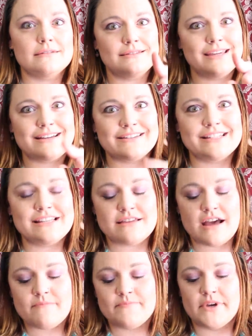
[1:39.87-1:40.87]
Yeah, I see
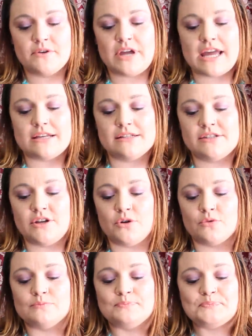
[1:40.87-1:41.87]
that? Okay,
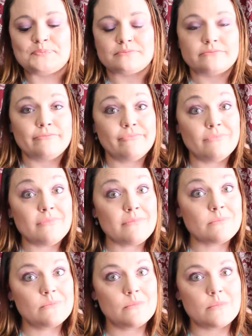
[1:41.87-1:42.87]
so
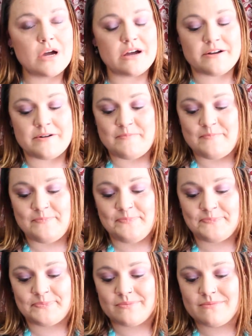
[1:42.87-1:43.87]
I'm
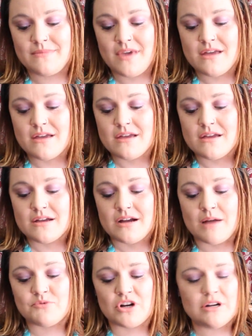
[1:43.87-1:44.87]

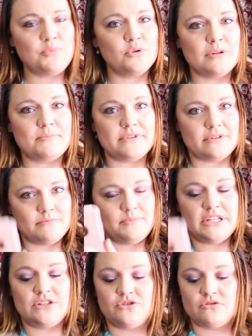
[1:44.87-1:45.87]
trying to pull up the
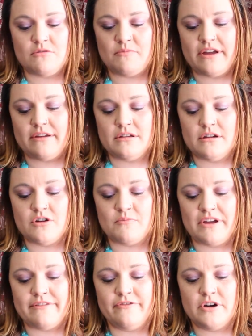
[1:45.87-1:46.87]
picture on
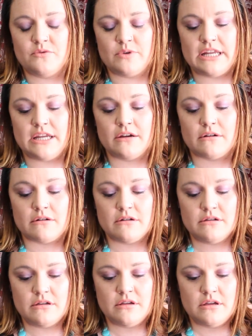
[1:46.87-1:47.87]
my phone here
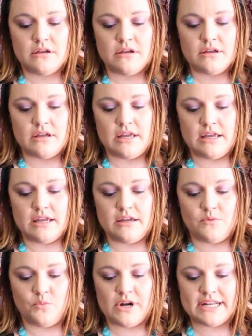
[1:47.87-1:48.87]

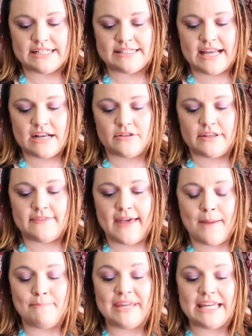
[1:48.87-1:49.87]
and what exactly
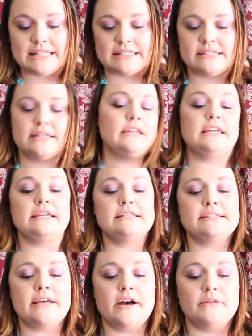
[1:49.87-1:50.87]
that means
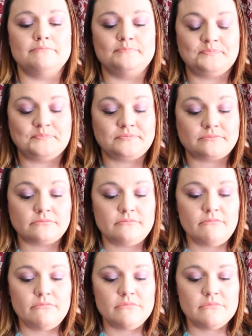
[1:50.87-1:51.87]
is,
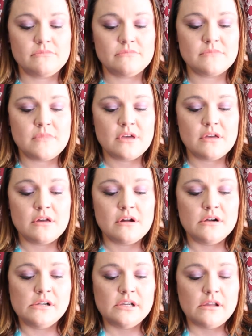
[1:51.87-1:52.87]

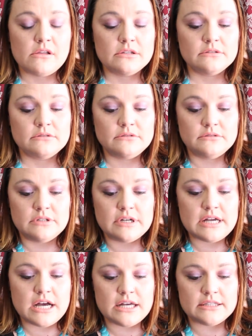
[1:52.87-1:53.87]

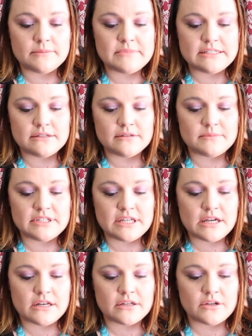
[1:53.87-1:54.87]
let me
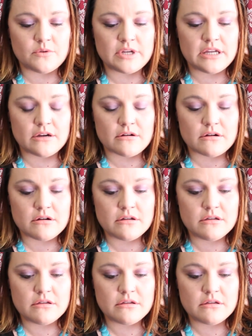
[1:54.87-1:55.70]
kind of go here.